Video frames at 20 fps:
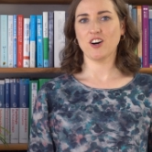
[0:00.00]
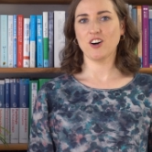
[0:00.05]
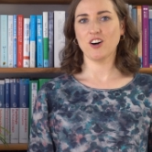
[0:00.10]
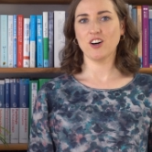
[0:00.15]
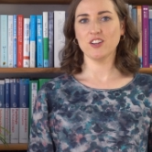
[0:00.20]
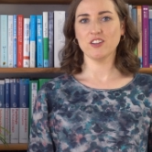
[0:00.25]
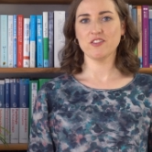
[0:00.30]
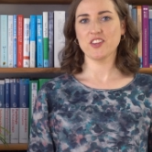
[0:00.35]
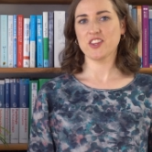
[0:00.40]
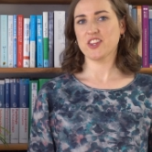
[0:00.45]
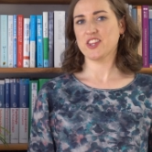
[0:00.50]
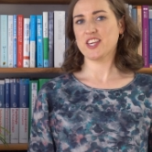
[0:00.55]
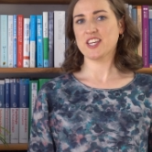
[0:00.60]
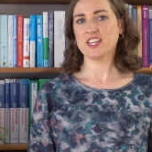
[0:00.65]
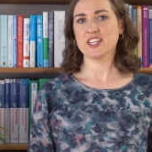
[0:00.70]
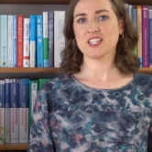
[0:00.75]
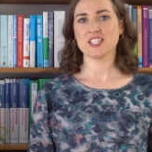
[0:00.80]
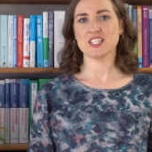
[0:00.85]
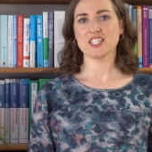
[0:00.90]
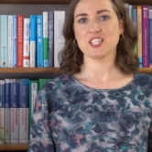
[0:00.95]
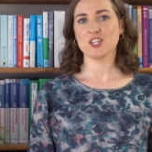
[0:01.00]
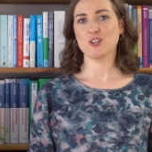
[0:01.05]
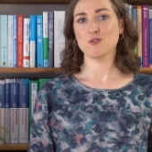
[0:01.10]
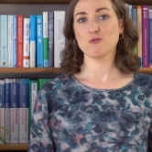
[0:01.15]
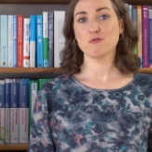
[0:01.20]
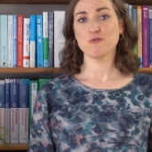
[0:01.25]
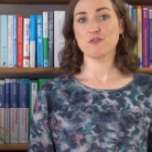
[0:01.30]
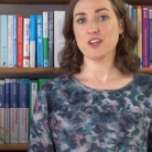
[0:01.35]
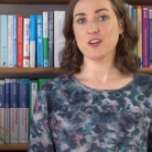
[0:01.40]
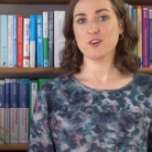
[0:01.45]
All of the things
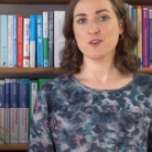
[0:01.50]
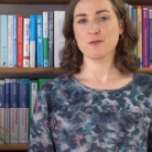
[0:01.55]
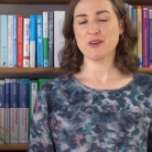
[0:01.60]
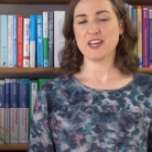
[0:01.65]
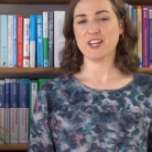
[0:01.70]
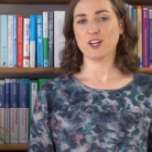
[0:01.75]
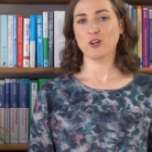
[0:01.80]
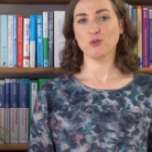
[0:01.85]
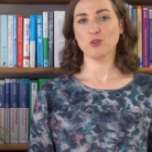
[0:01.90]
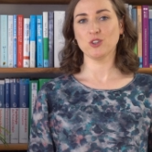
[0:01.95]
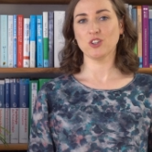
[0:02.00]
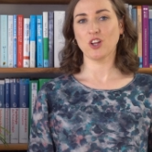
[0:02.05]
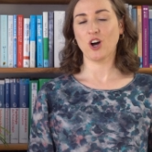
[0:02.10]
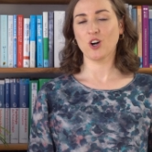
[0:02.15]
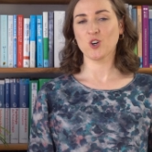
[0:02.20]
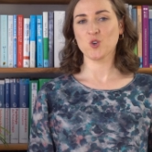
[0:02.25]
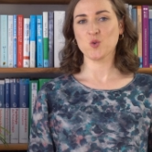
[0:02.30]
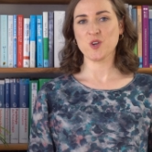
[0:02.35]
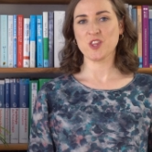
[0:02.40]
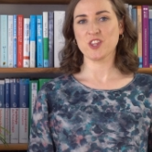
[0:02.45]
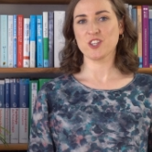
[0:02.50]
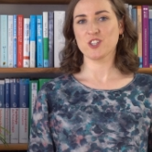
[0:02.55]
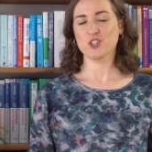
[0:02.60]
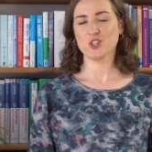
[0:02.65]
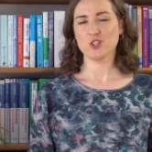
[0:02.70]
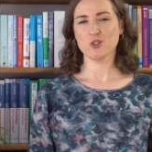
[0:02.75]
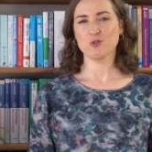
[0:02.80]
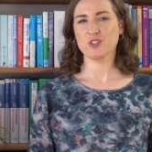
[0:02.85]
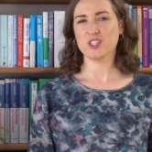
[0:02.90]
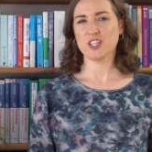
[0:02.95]
you fear may go along with
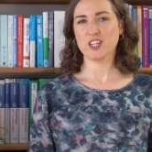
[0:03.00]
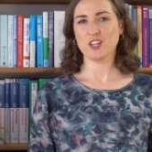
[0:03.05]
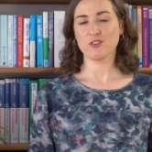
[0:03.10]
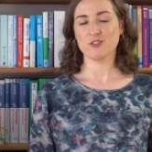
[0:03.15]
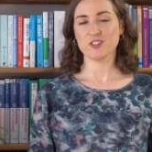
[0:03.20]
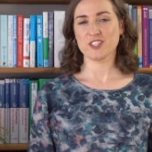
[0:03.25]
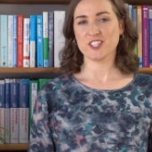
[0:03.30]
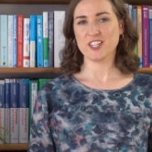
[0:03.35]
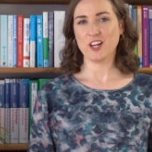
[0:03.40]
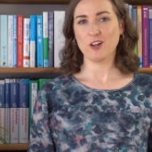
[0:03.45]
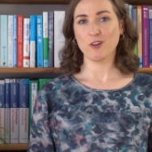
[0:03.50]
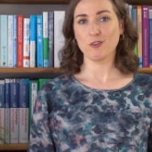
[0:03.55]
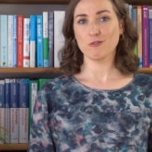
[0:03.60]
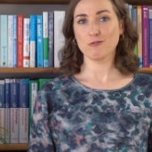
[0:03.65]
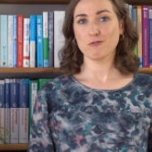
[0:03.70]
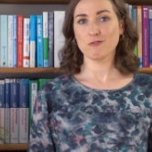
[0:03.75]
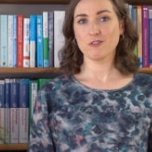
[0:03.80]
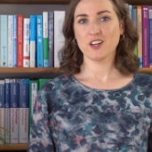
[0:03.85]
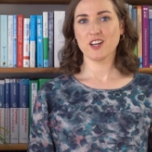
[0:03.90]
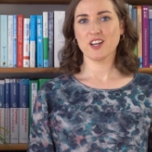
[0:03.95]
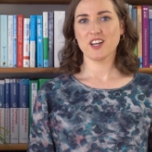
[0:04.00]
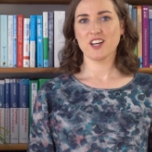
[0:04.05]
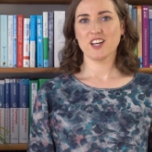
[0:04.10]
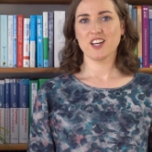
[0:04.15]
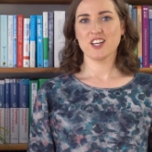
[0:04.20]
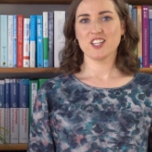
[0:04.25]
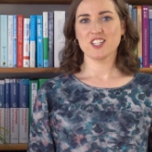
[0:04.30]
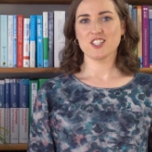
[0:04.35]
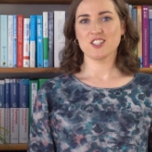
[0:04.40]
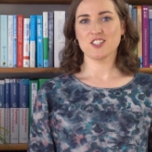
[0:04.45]
choosing yourself
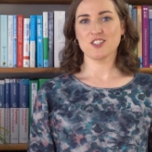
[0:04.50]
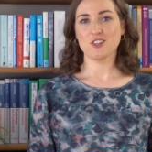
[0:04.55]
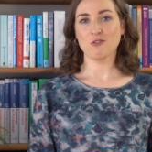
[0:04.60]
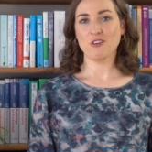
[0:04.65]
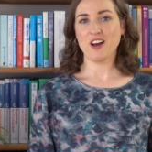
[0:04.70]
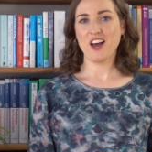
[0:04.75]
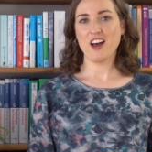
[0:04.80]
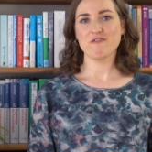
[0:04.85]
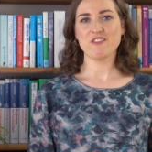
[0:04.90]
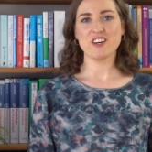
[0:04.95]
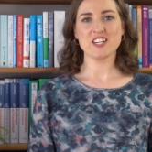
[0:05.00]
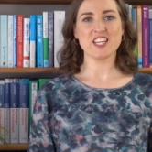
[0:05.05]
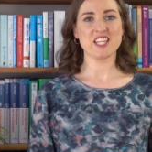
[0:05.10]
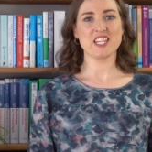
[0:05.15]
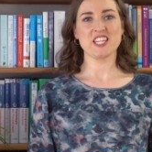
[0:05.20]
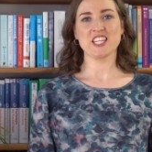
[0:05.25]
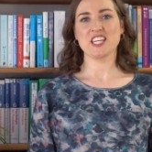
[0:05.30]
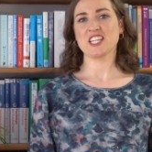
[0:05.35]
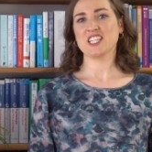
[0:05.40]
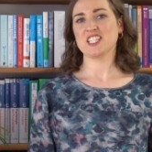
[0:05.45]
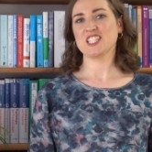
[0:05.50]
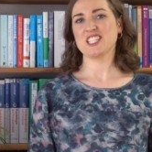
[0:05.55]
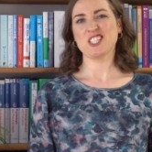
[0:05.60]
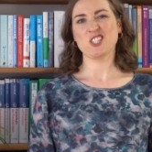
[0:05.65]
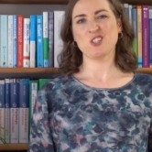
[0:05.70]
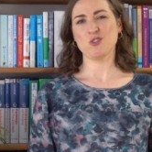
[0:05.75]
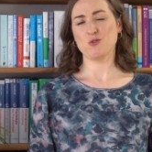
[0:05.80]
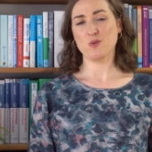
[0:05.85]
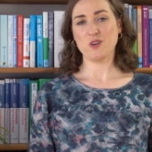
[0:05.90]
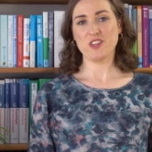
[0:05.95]
don't have anything to
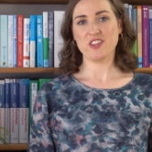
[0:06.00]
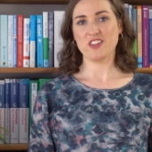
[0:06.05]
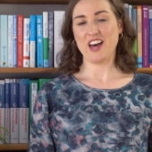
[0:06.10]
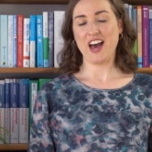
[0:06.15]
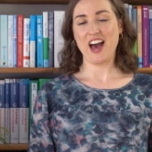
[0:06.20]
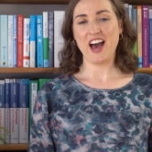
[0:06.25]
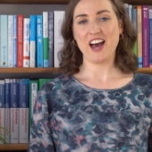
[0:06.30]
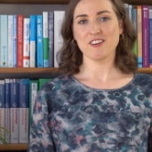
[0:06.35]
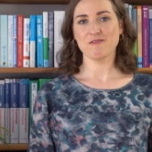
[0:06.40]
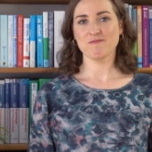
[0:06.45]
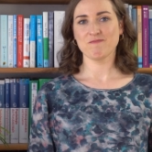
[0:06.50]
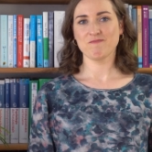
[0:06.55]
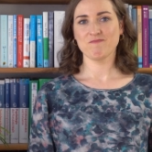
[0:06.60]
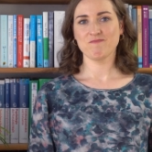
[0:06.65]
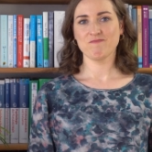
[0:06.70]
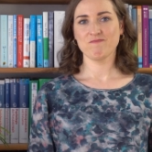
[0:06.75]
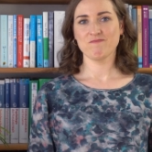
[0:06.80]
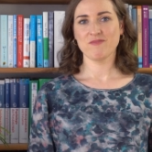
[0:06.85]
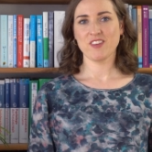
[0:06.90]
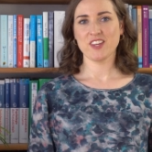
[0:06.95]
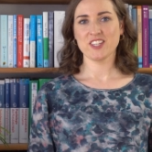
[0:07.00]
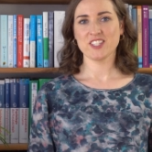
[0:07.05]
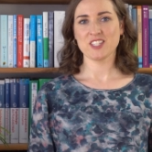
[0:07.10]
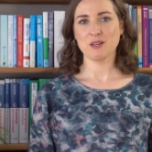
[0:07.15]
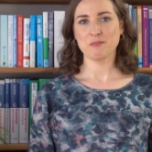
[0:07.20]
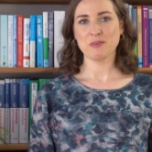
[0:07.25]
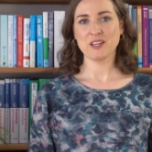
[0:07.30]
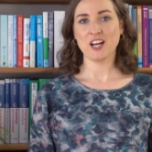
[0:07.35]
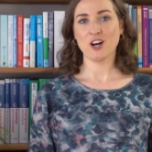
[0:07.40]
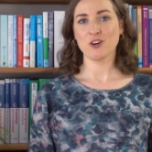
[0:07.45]
do with that.
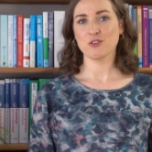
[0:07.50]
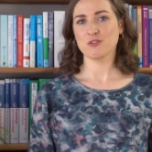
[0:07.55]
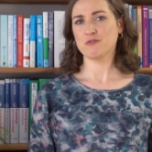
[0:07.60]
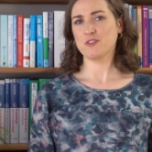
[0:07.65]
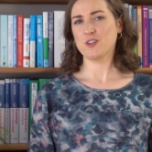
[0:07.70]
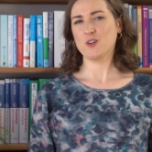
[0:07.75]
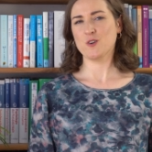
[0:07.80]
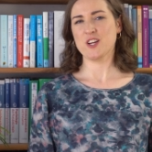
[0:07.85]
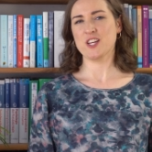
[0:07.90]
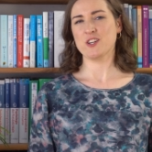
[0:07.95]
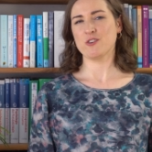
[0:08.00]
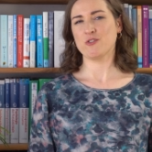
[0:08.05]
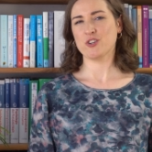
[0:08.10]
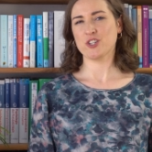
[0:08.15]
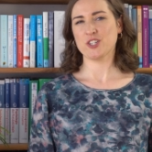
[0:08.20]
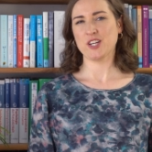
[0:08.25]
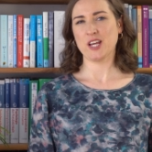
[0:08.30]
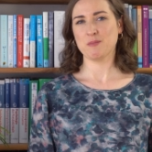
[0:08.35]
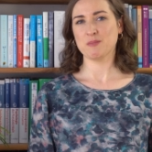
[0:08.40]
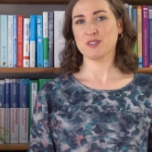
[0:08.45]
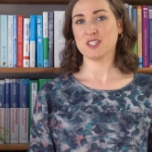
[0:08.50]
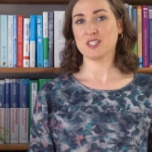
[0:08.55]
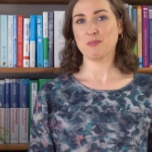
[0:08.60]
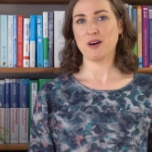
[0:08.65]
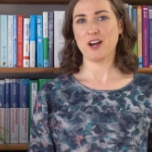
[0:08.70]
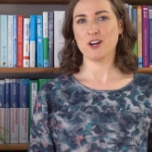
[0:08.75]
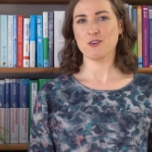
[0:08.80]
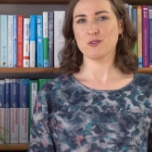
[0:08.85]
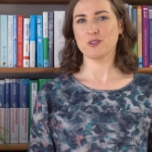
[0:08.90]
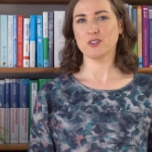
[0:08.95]
Stepping out of your inner shame
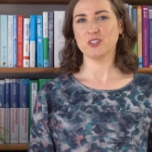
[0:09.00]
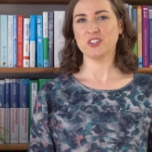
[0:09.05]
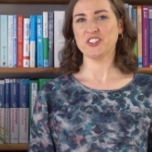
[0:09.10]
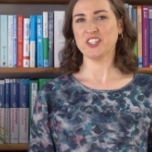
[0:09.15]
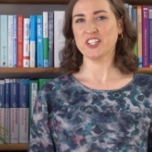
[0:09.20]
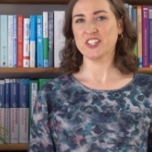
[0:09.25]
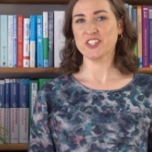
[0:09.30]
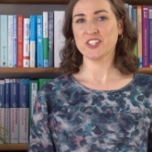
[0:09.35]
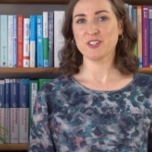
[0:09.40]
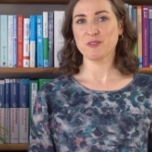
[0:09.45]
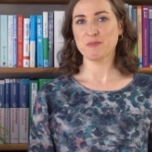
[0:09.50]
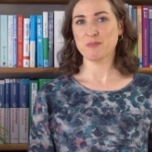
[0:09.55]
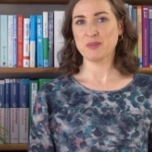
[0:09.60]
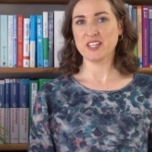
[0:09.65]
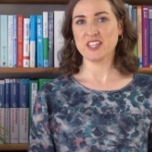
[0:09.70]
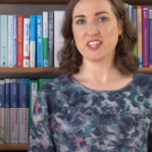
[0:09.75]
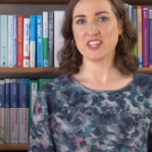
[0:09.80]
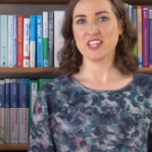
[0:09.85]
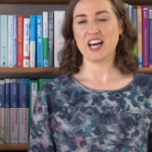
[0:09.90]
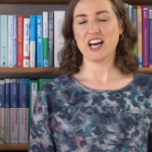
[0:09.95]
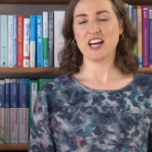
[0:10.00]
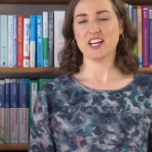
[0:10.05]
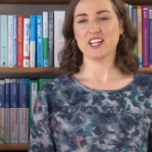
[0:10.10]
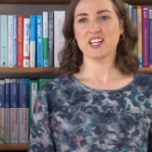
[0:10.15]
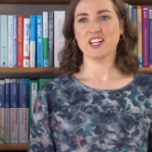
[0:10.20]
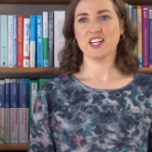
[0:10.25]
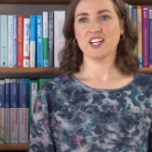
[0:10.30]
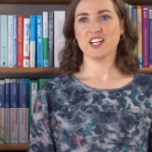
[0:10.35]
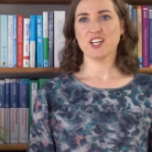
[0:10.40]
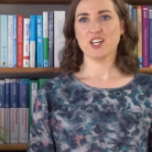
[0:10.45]
spiral doesn't mean that
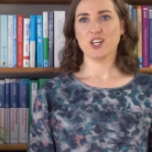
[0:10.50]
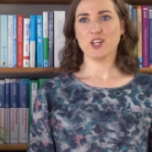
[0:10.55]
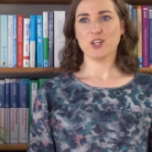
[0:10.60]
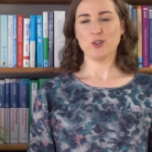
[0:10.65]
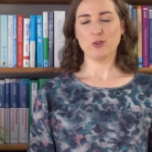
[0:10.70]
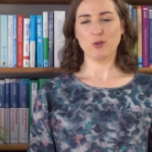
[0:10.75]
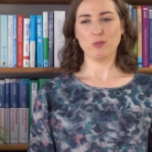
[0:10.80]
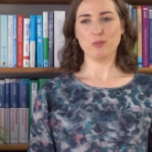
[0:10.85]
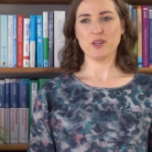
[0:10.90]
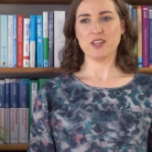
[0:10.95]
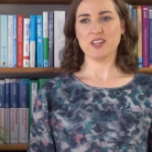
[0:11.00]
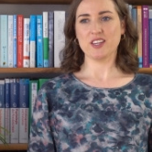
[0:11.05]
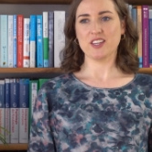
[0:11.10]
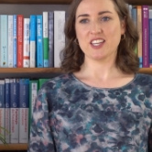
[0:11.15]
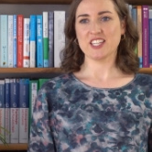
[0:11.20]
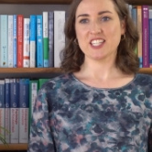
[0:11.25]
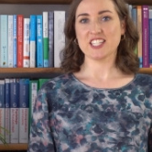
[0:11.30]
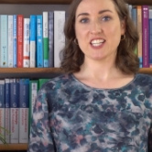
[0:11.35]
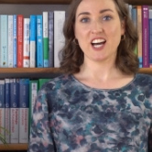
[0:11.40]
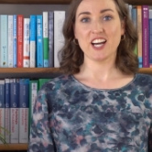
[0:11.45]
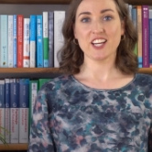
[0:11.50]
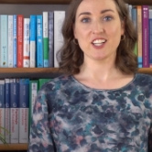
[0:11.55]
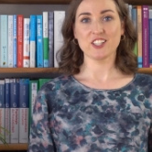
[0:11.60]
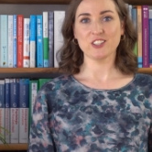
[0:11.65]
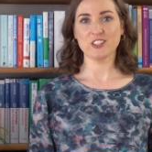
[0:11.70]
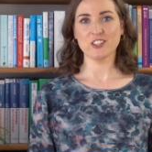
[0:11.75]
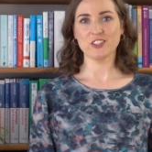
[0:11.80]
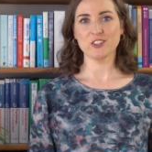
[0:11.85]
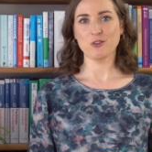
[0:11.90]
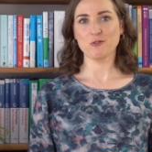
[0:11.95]
you'll be
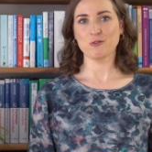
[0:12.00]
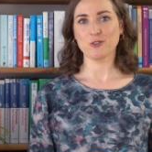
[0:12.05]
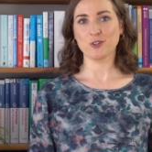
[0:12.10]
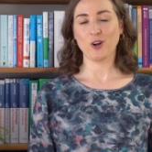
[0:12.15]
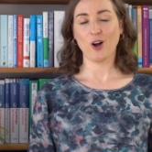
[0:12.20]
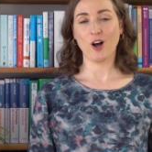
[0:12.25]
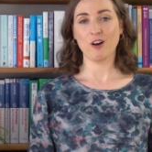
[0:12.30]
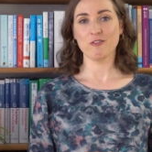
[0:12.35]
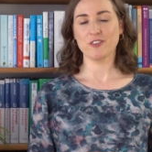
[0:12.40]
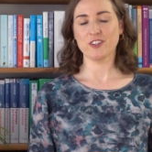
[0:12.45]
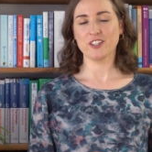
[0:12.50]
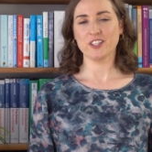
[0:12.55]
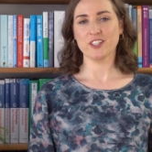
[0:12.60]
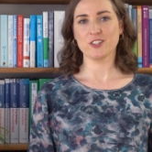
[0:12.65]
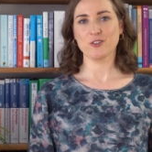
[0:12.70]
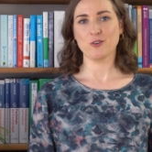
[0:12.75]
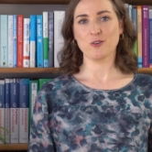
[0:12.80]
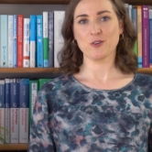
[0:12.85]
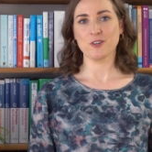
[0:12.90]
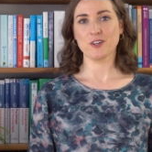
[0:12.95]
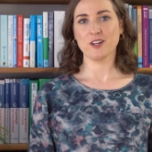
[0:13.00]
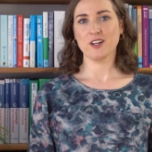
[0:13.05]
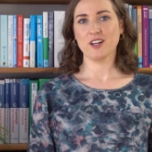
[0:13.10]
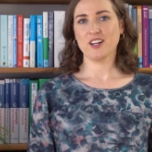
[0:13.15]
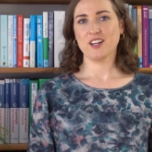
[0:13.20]
entitled, overconfident, or